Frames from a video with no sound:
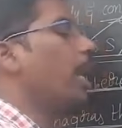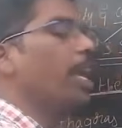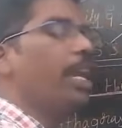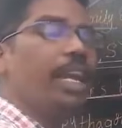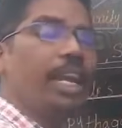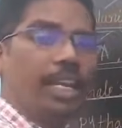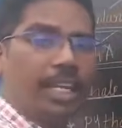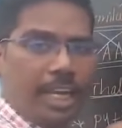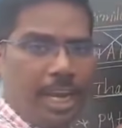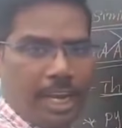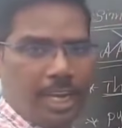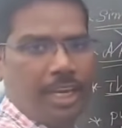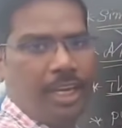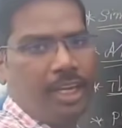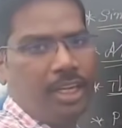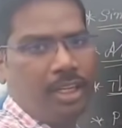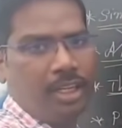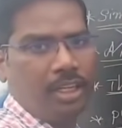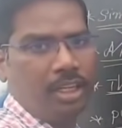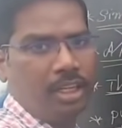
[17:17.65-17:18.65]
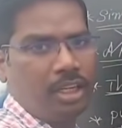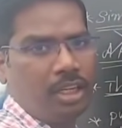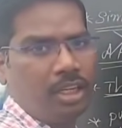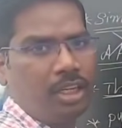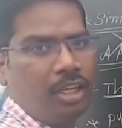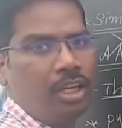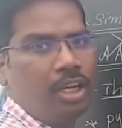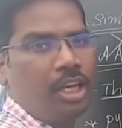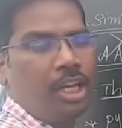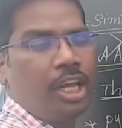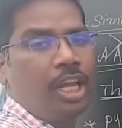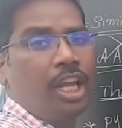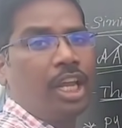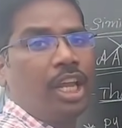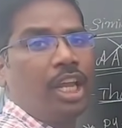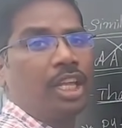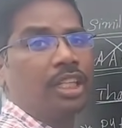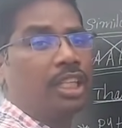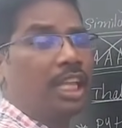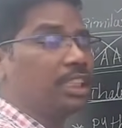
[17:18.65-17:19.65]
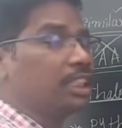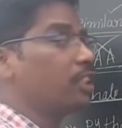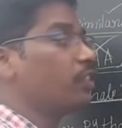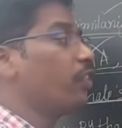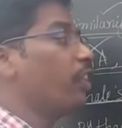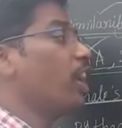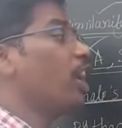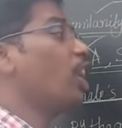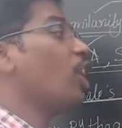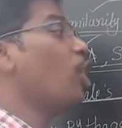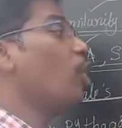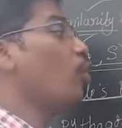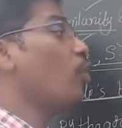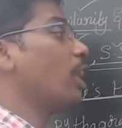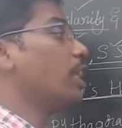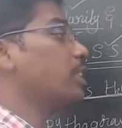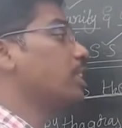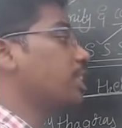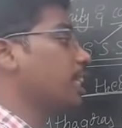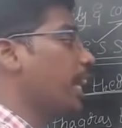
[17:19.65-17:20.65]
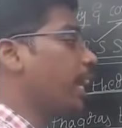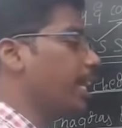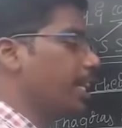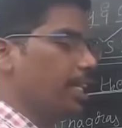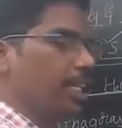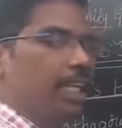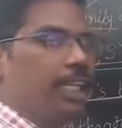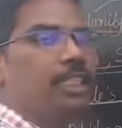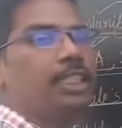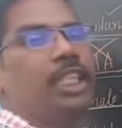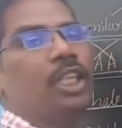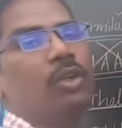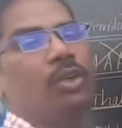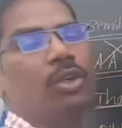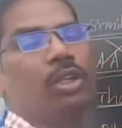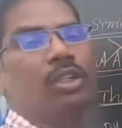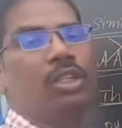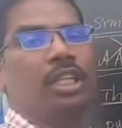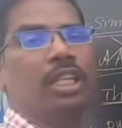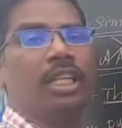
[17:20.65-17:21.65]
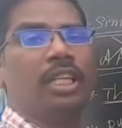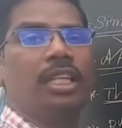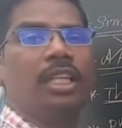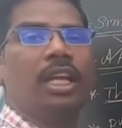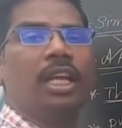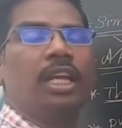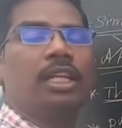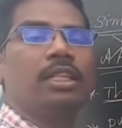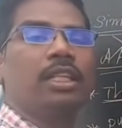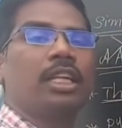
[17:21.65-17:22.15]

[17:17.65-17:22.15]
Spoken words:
In a triangle, the square of one side is equal to the